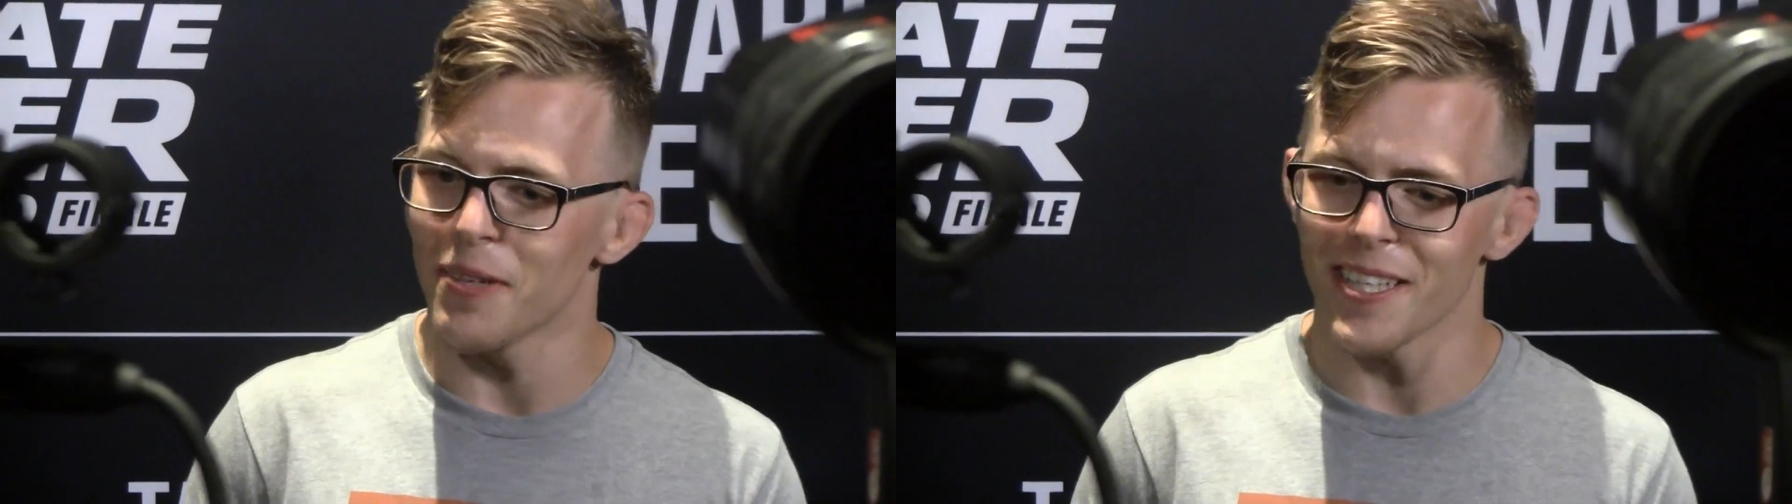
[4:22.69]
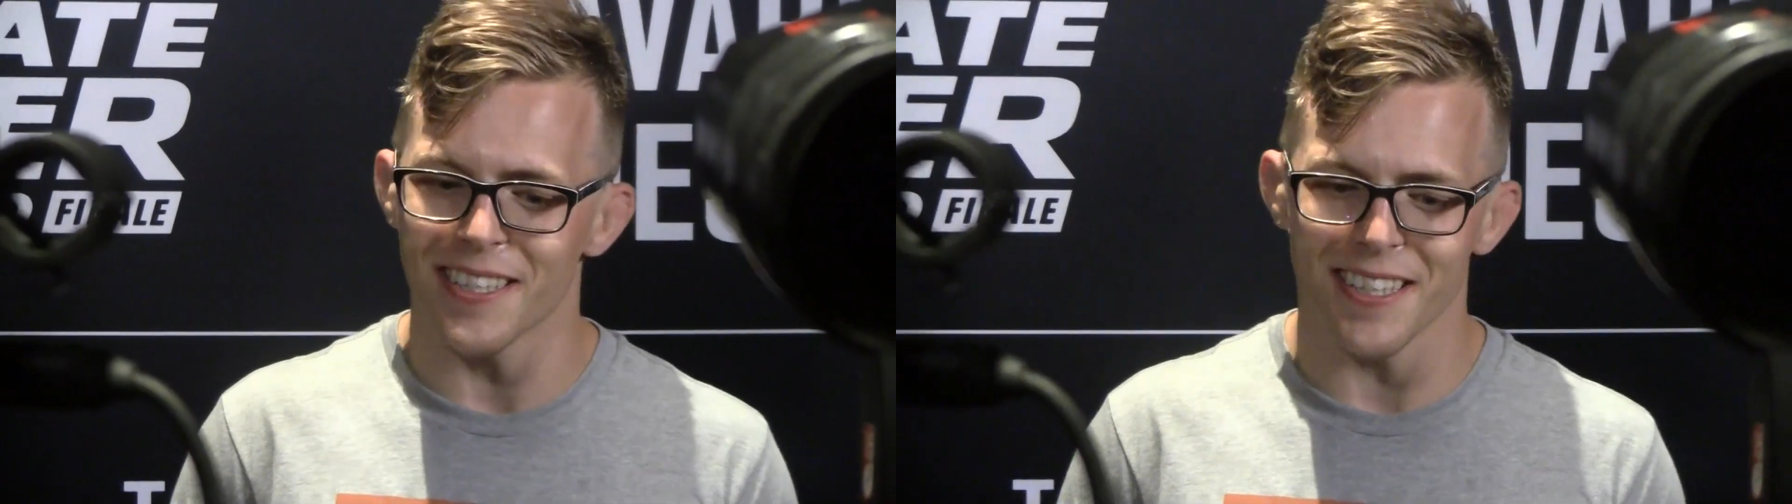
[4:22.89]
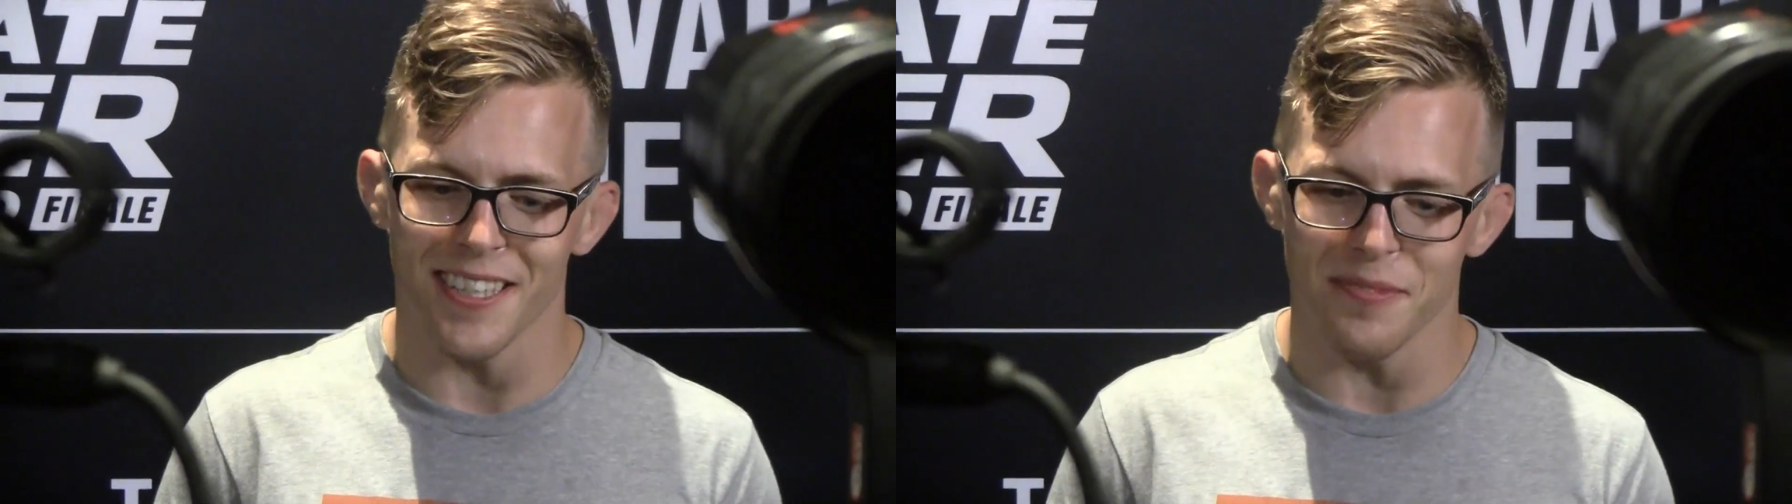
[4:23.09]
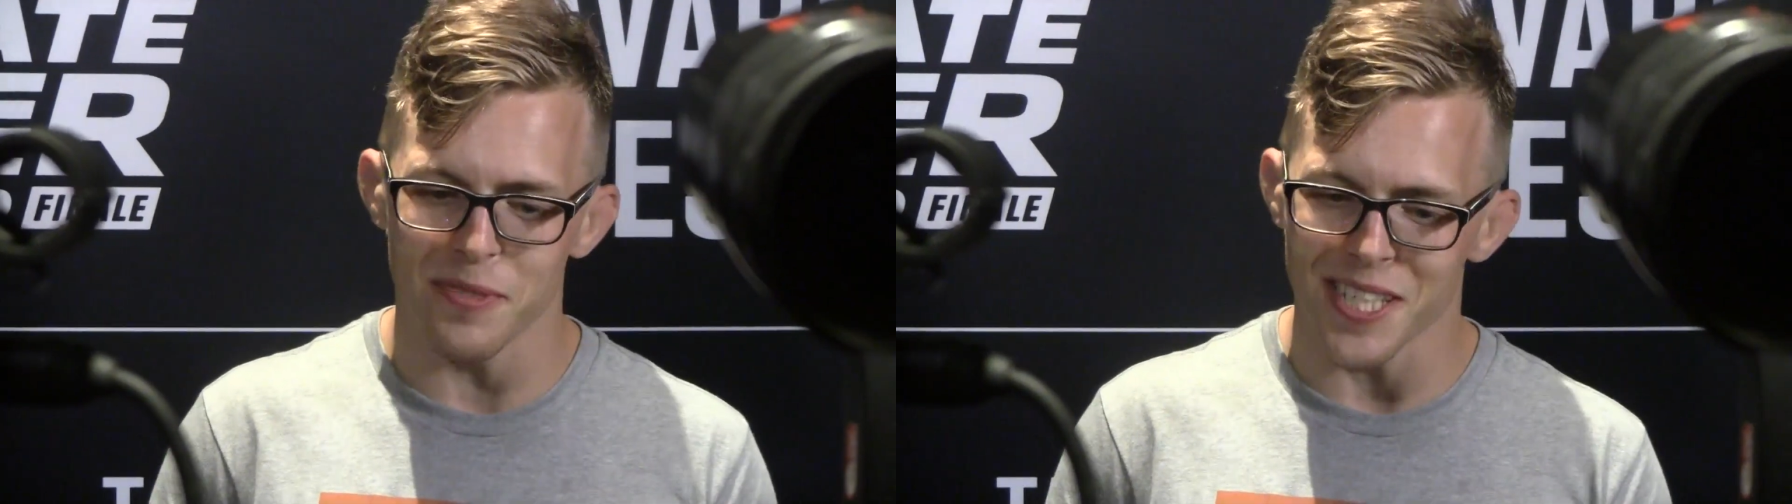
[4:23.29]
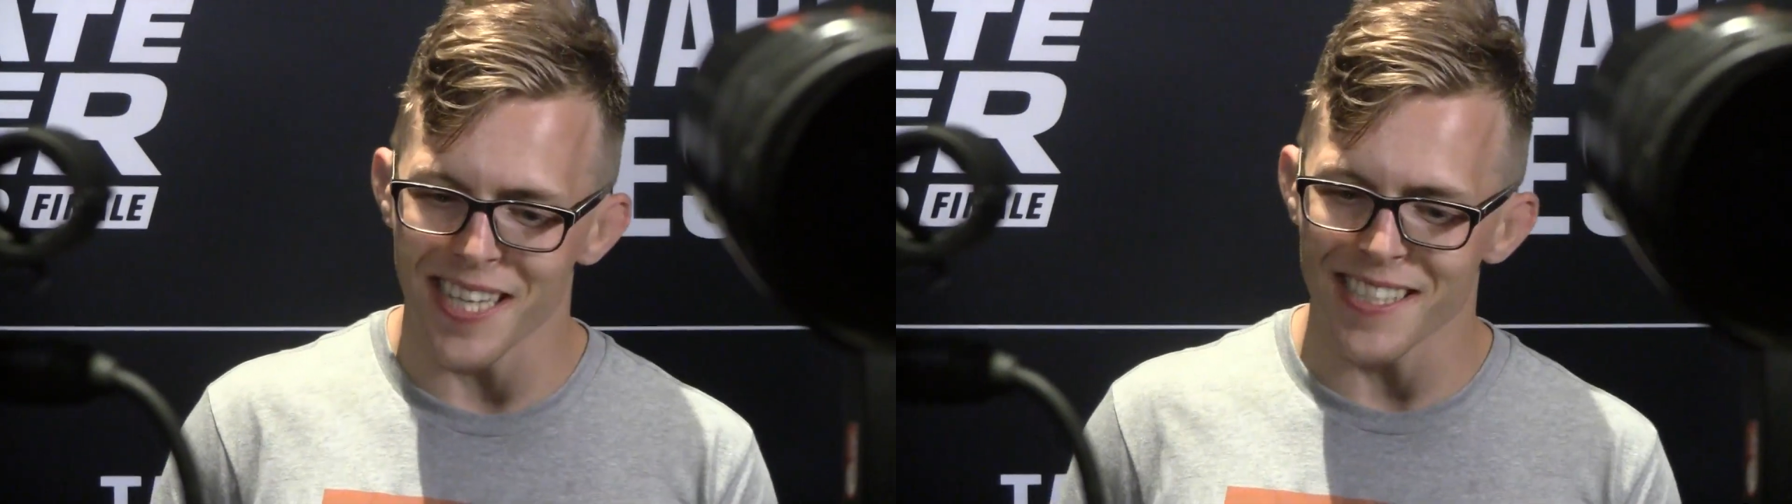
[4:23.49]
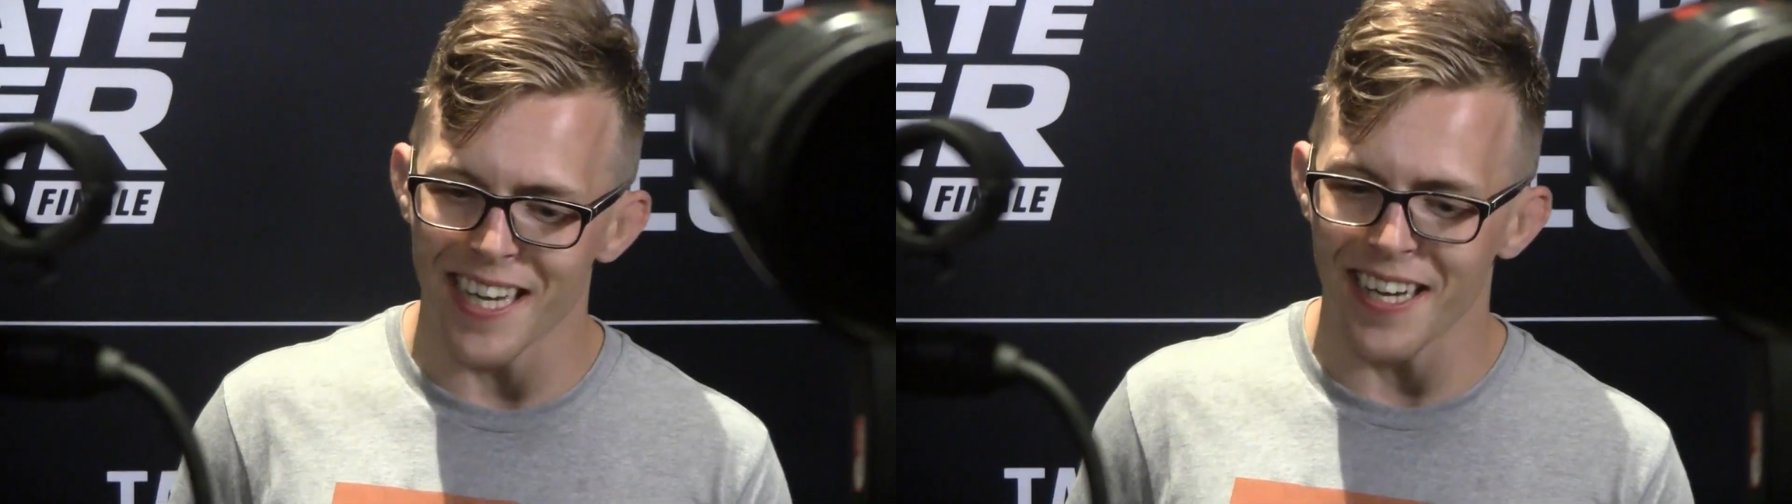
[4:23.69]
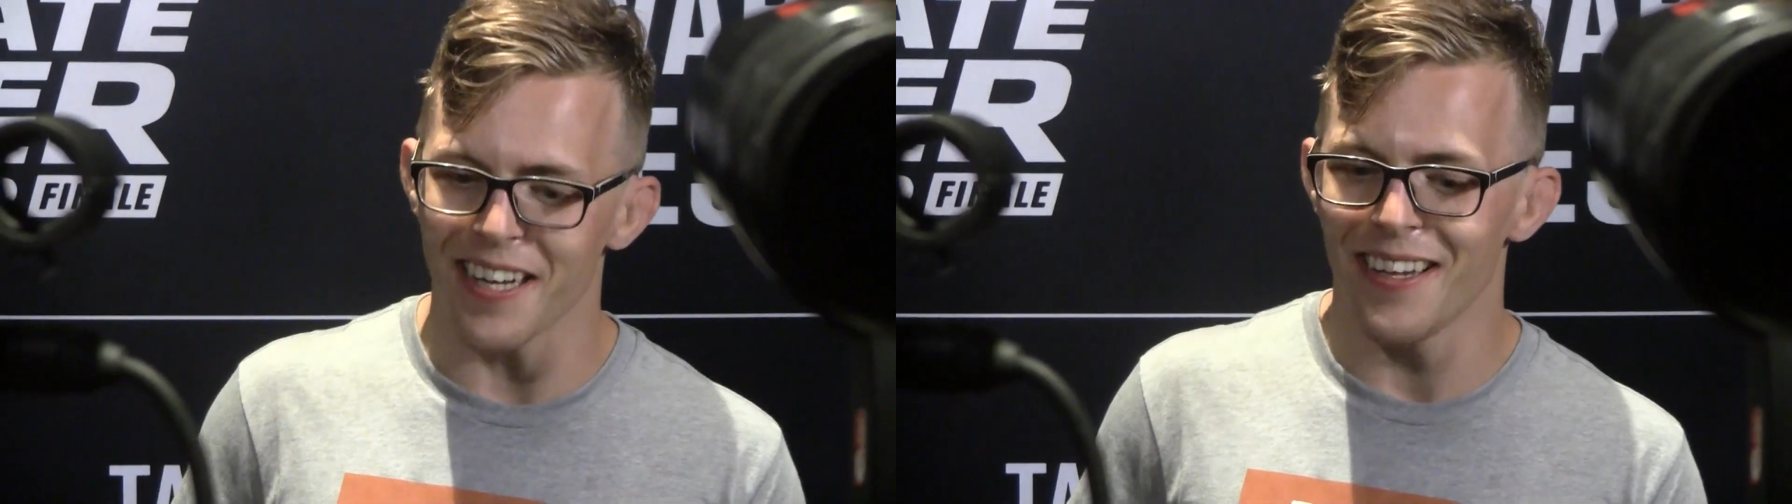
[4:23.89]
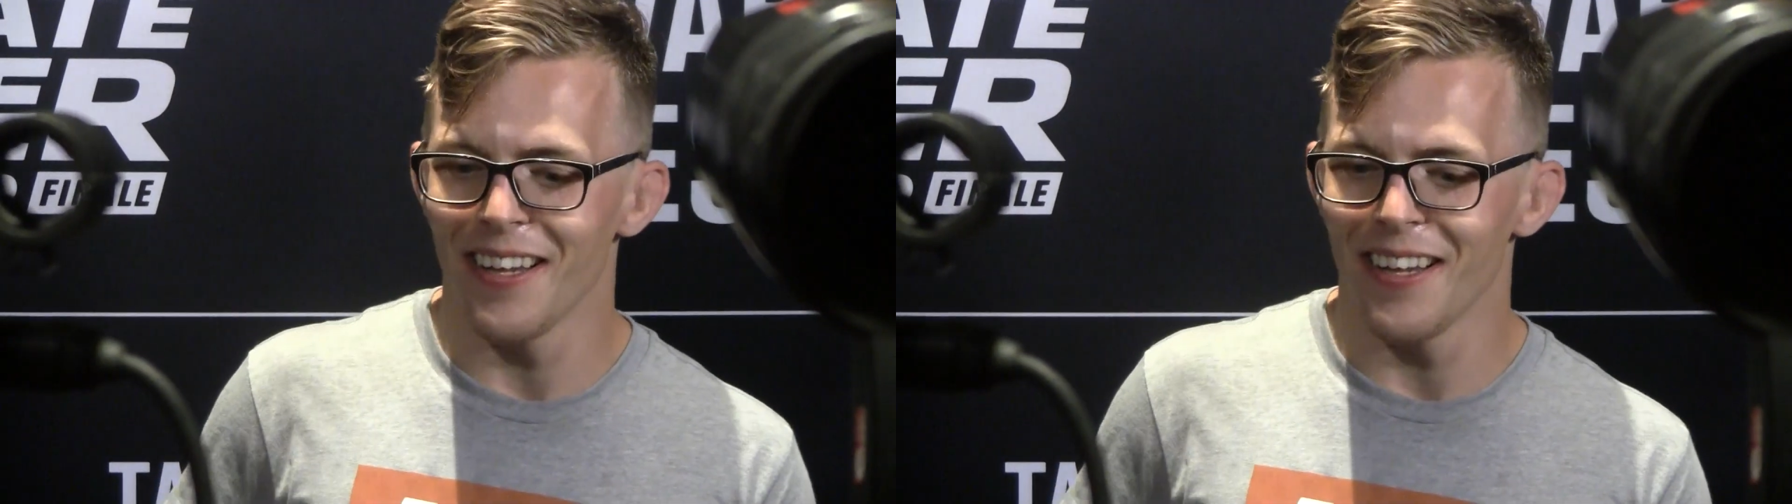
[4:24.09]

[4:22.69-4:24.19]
but besides that,